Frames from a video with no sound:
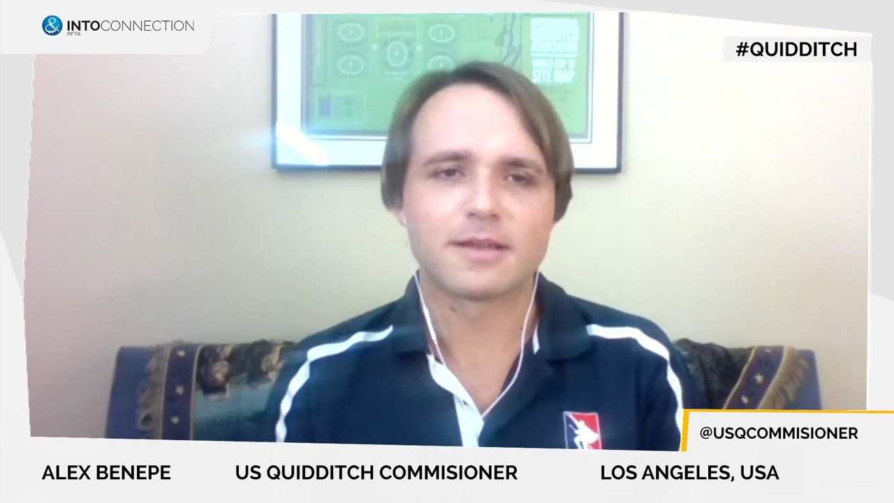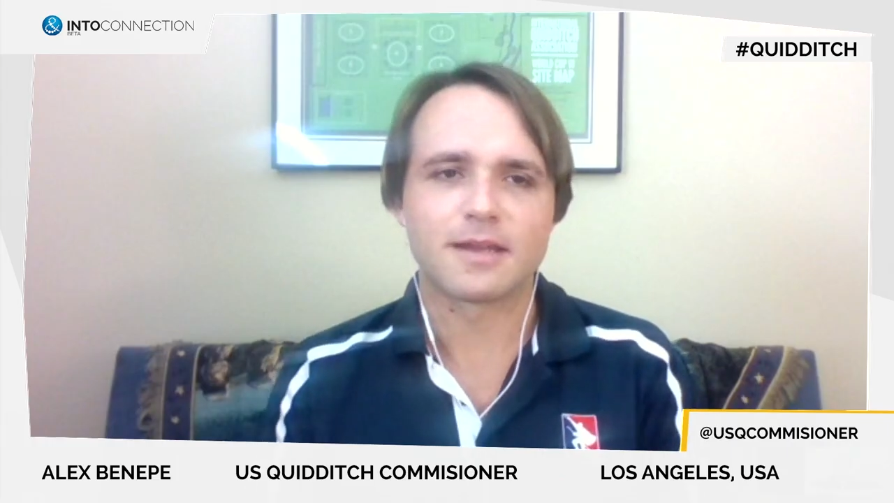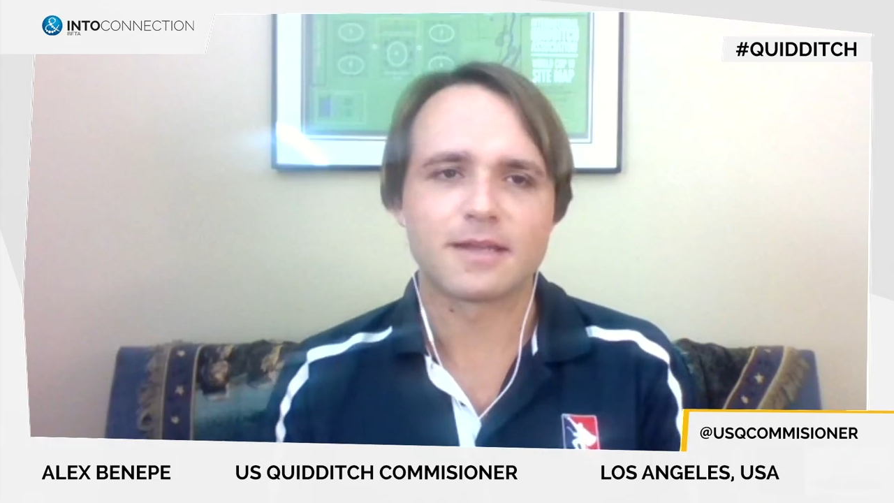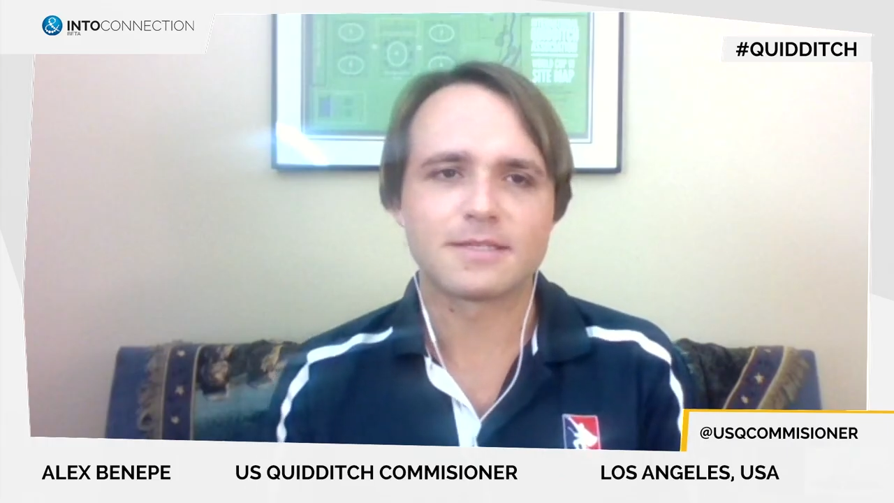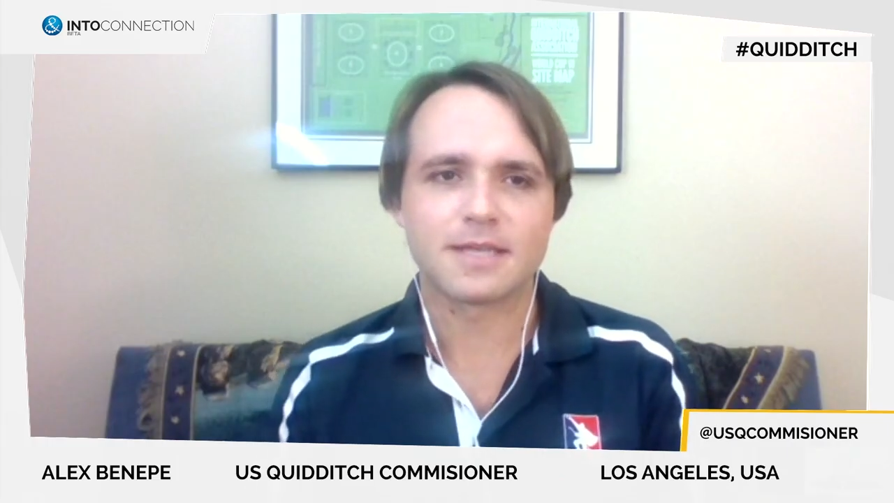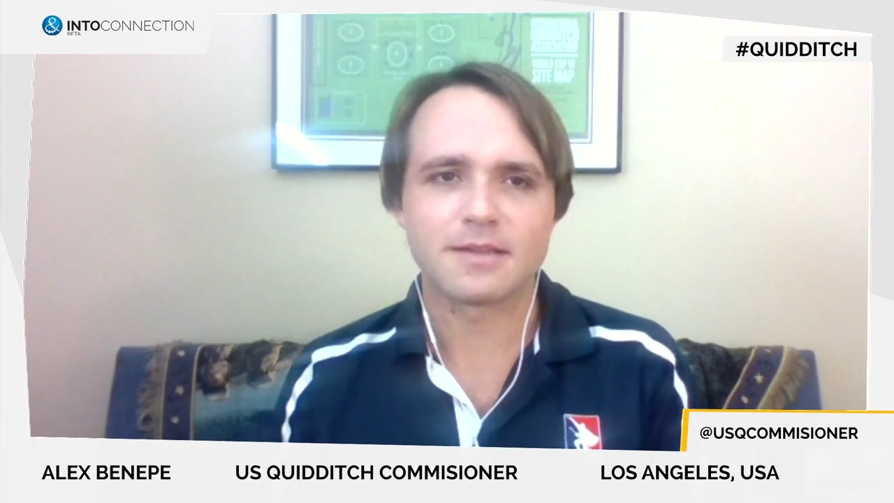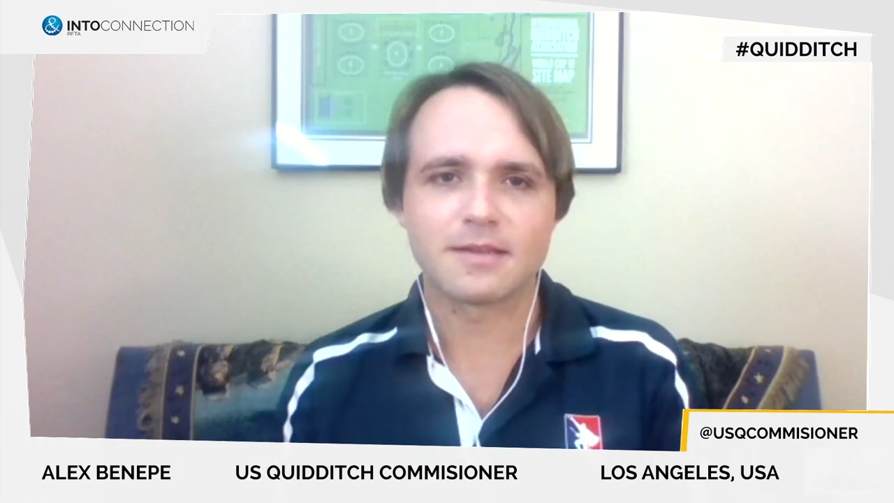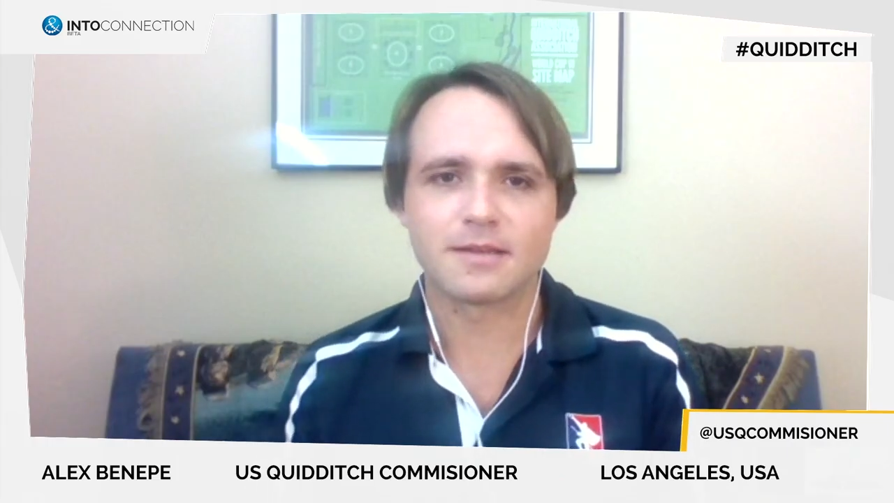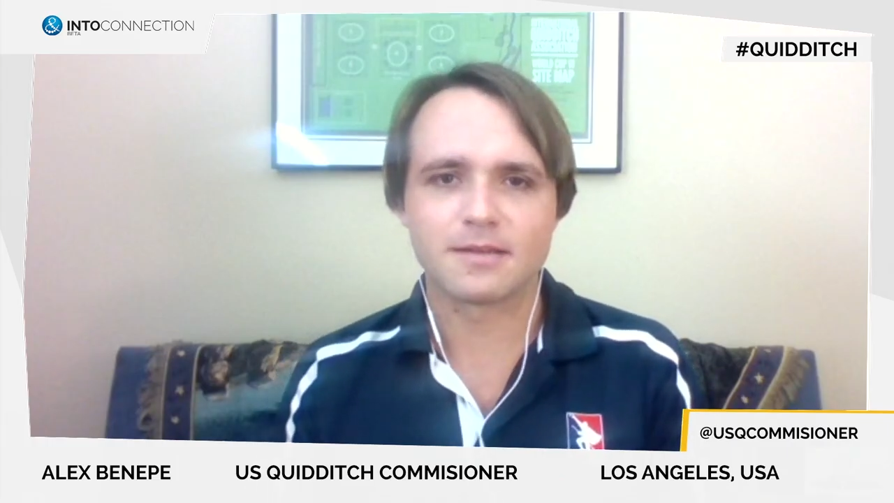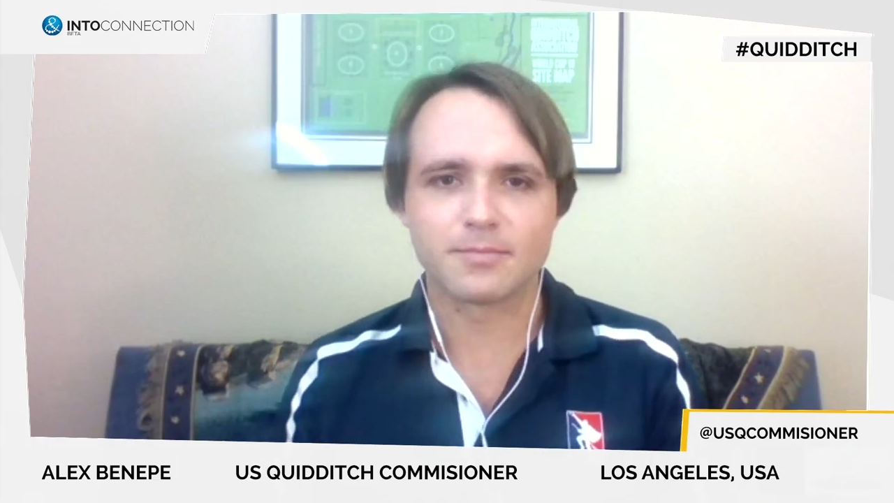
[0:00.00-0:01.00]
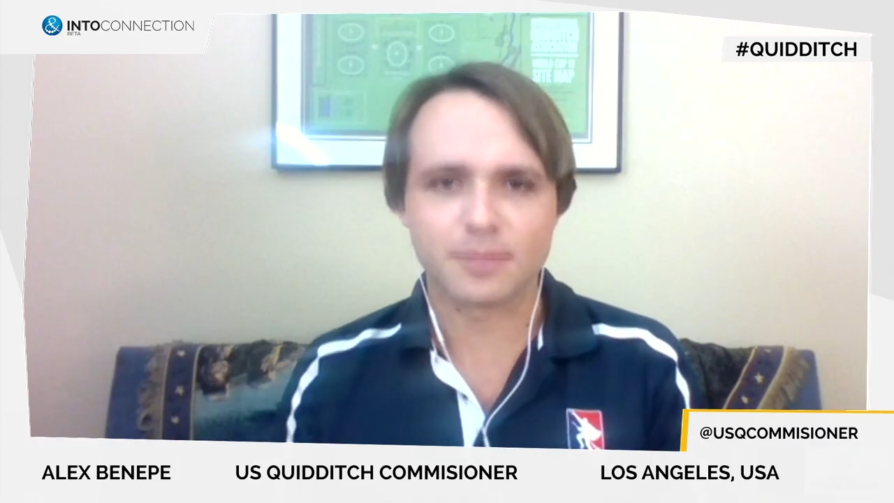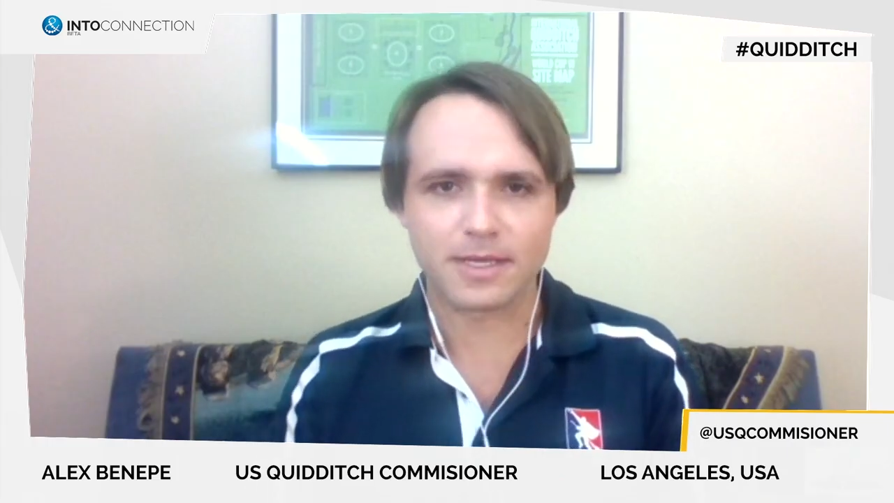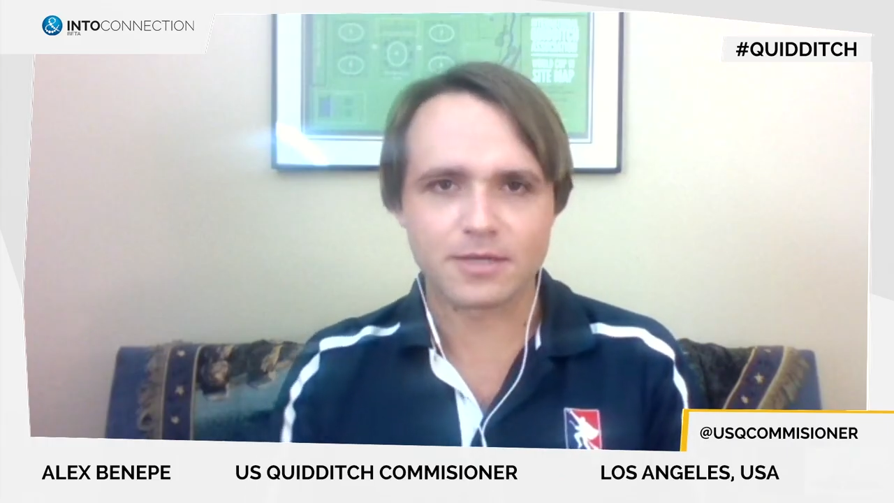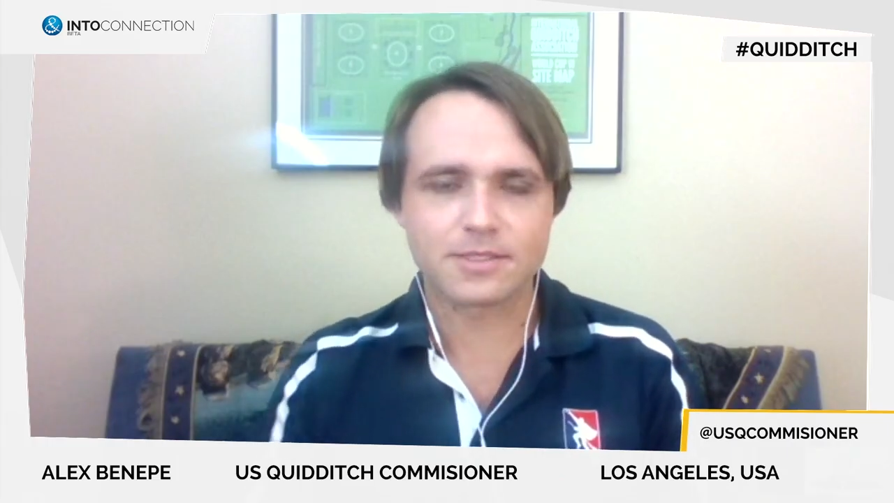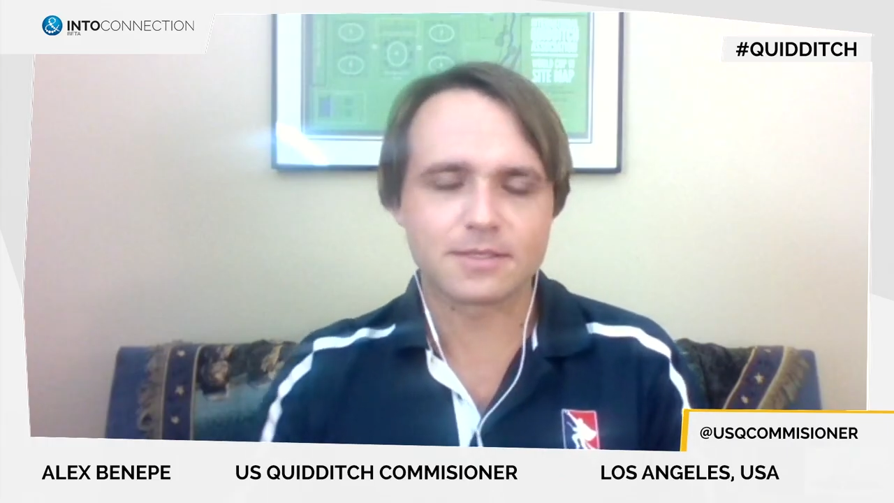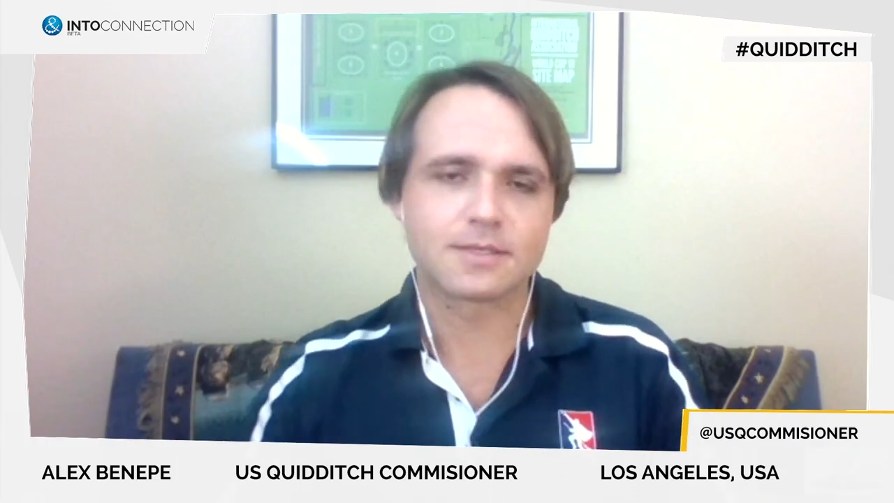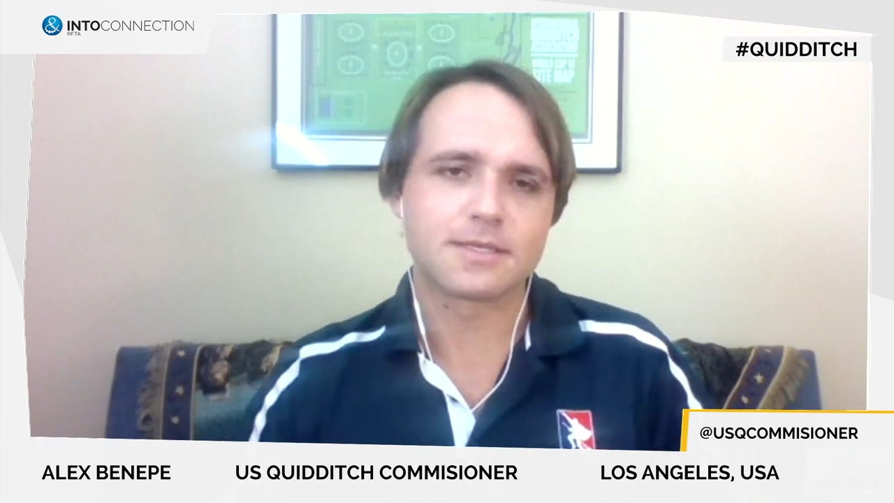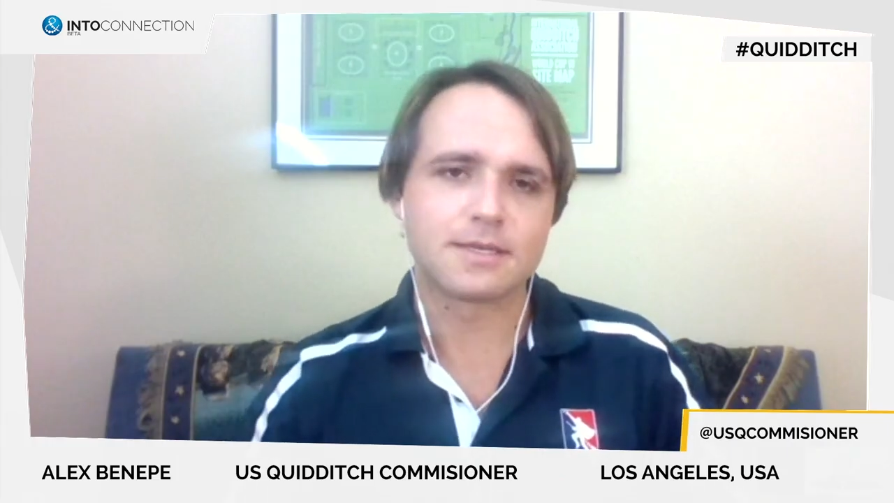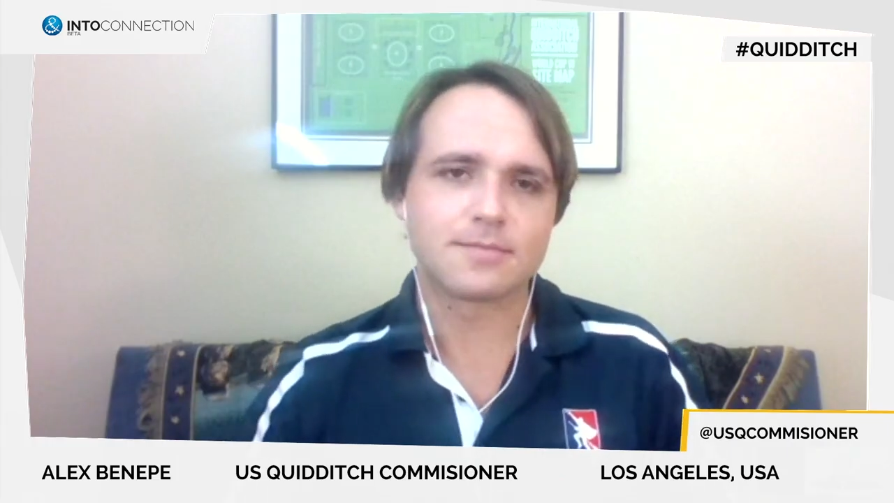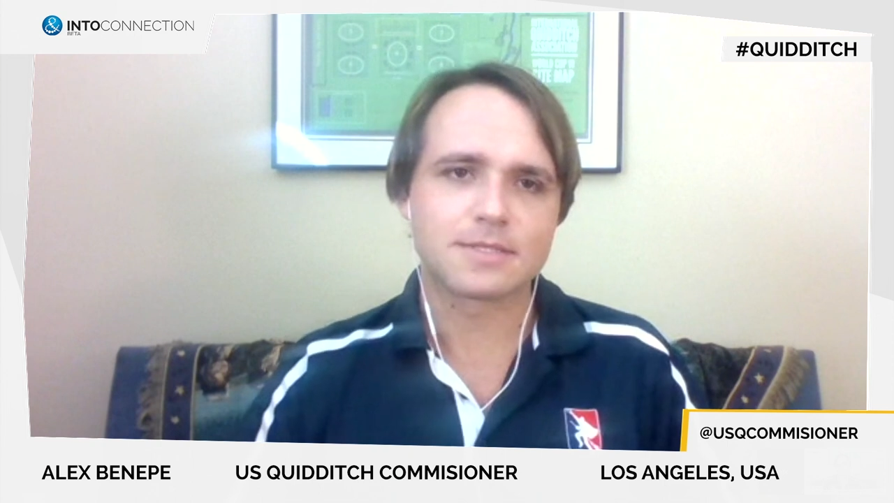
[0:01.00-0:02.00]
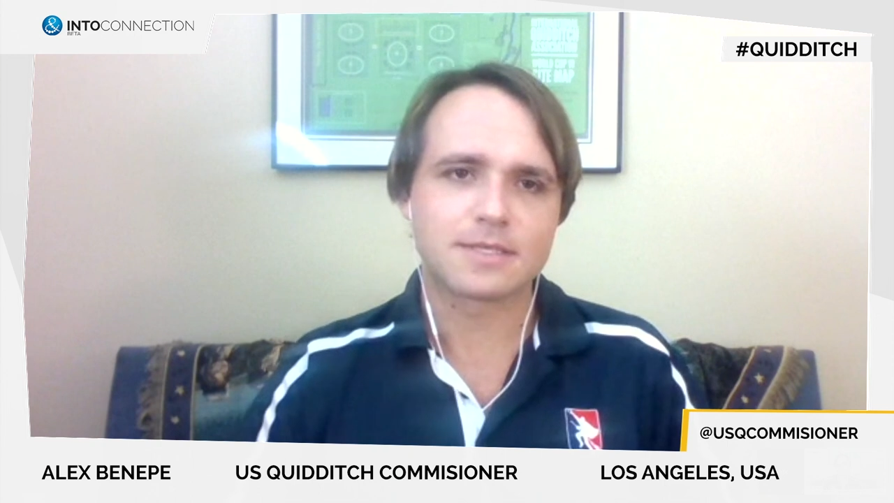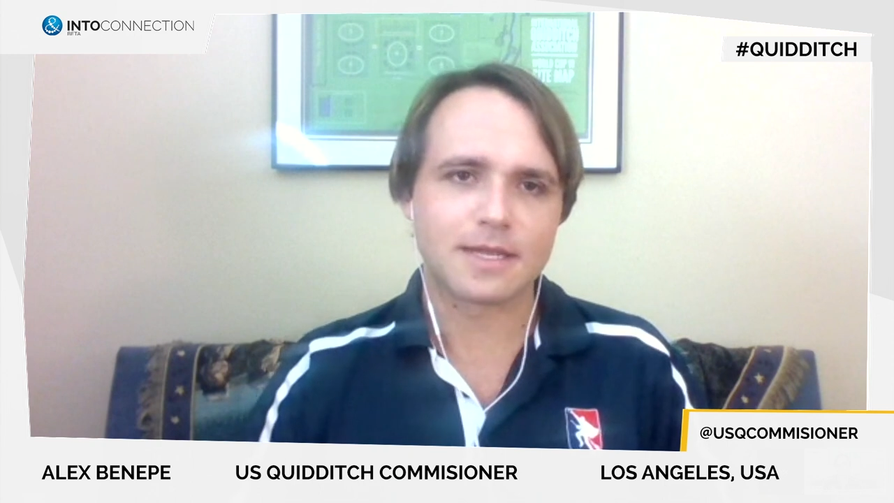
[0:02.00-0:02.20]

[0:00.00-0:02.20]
Uh, I'd say the, the players and the teams